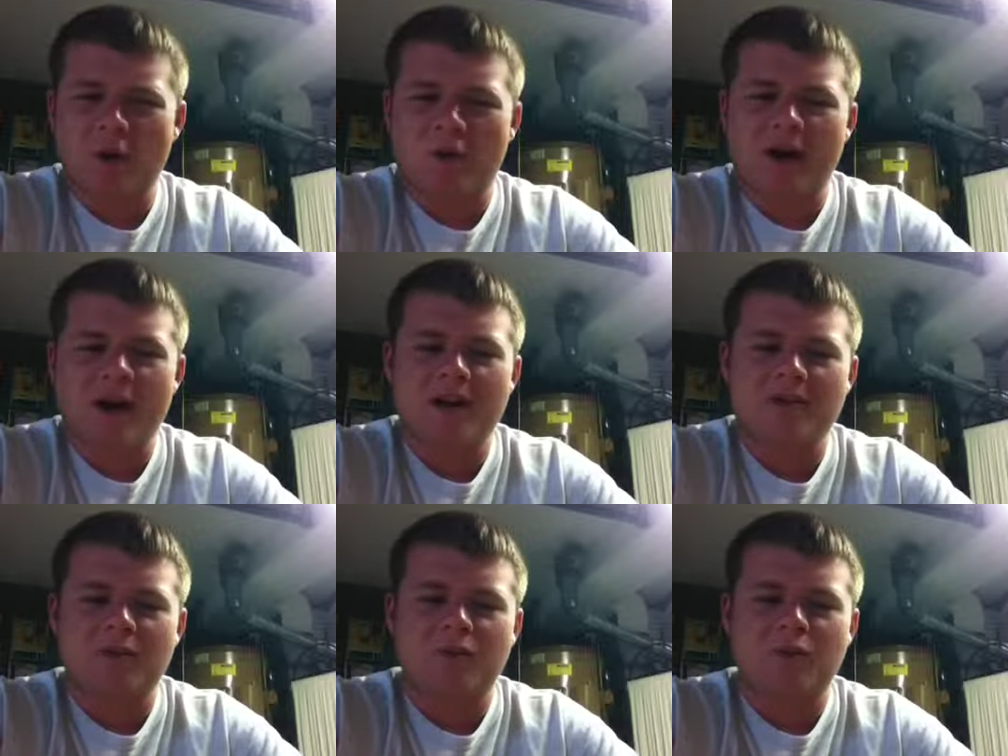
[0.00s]

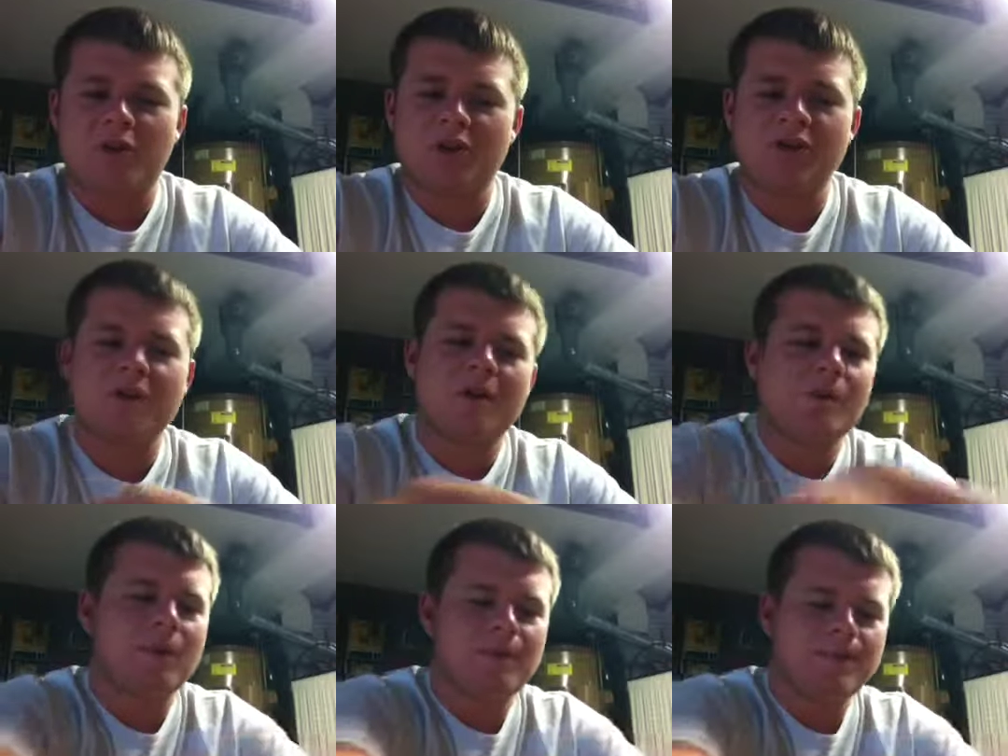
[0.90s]
grass or wood or
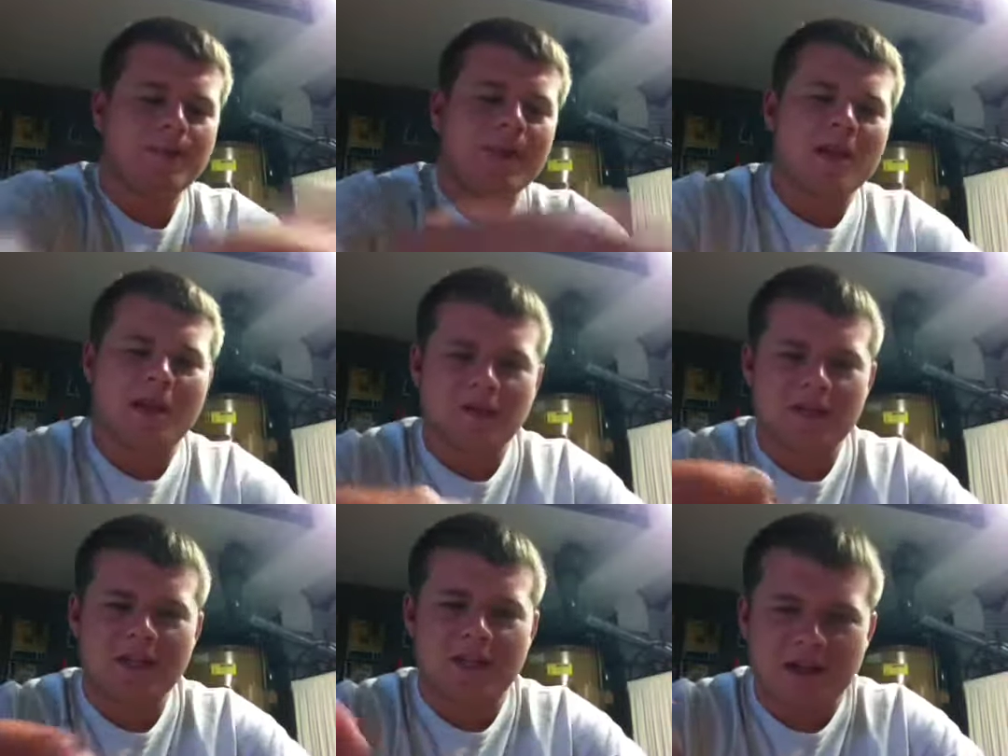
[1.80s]
something, I'll
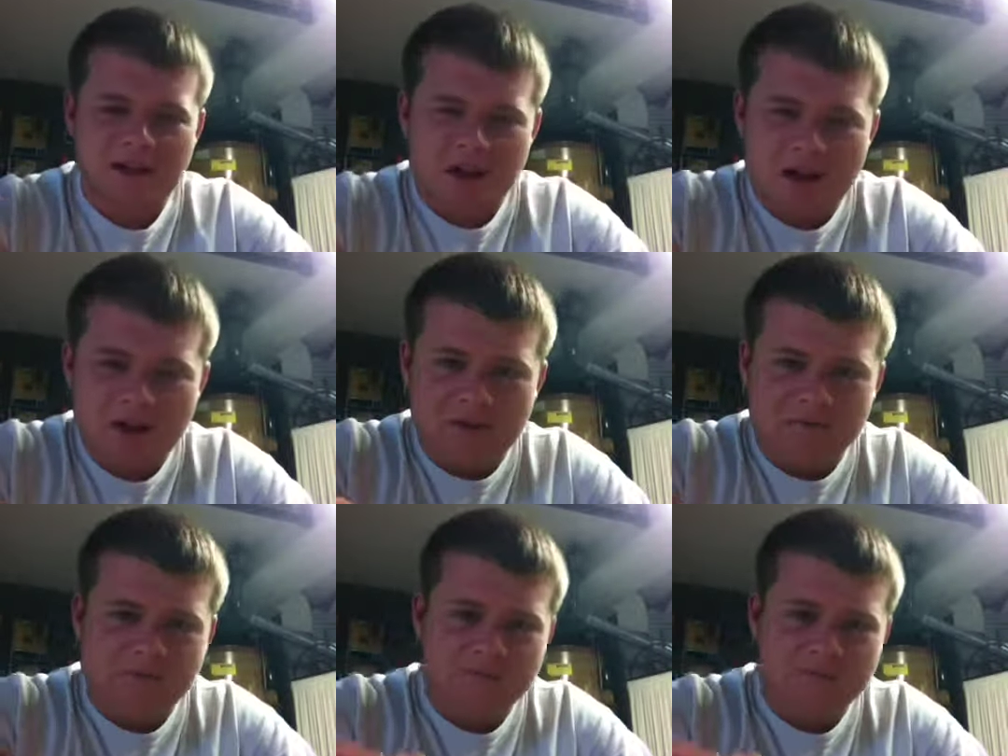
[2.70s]
take a